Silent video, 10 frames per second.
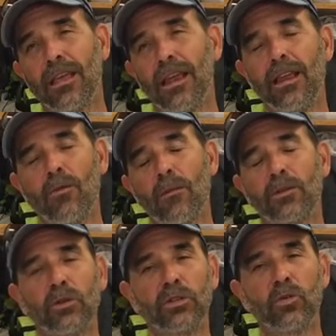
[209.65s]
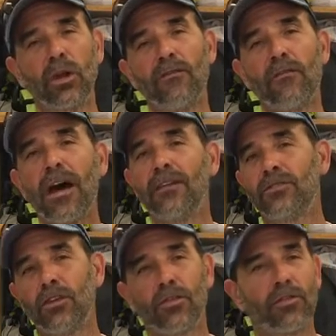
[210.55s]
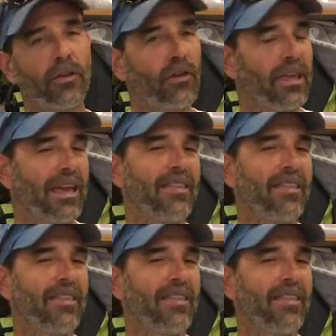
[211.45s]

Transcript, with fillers: anywhere between 25 to 30,